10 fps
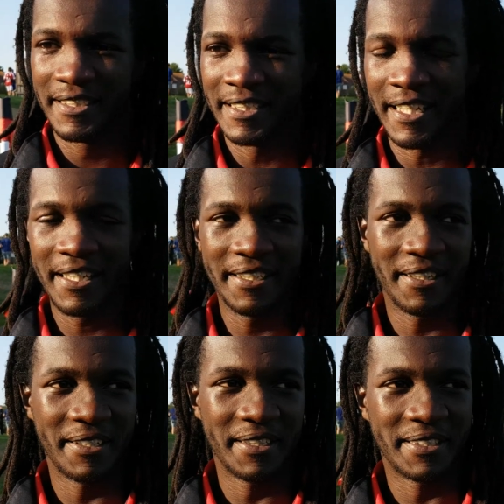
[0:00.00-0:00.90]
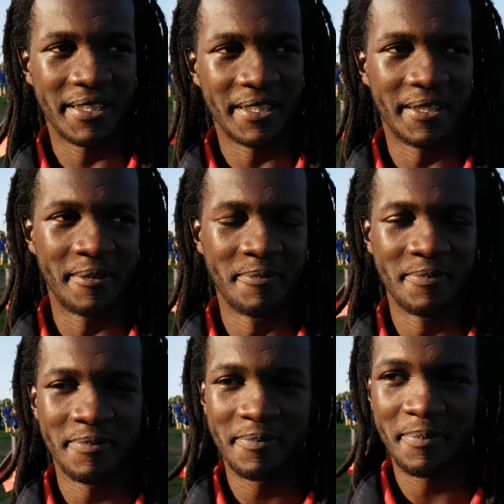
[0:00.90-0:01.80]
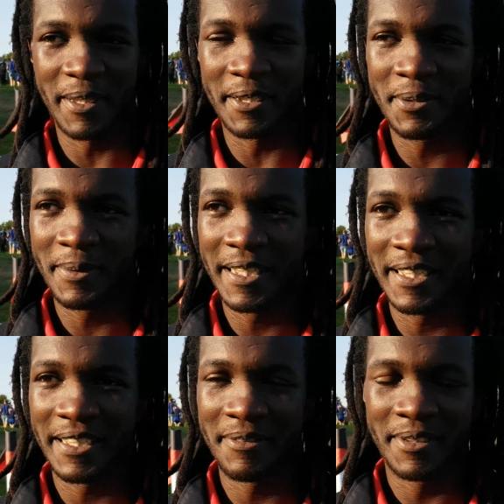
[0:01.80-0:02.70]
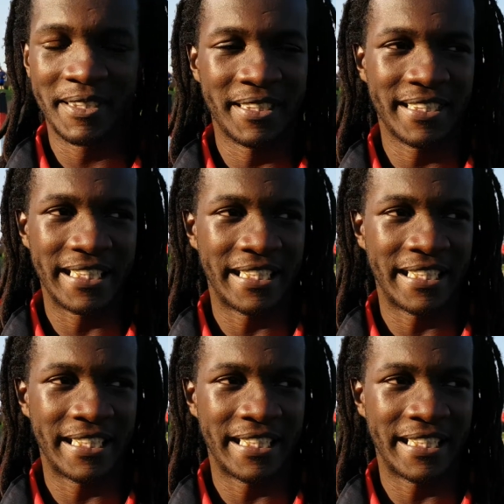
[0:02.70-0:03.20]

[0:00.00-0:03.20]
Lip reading: Yeah, no, it was bittersweet. It was